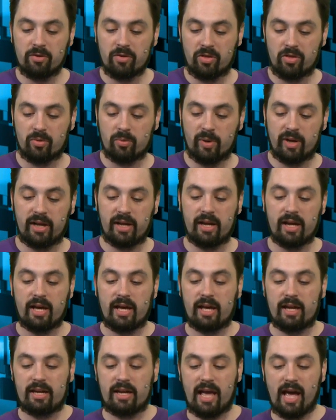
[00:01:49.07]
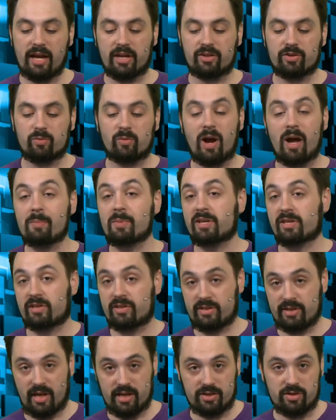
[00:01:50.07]
3 Naxxramas
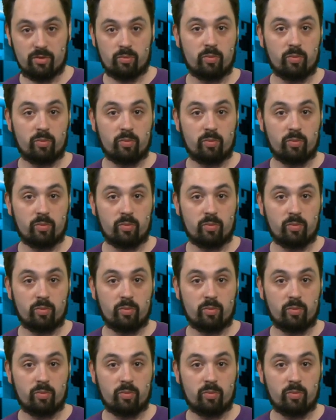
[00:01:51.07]
sets,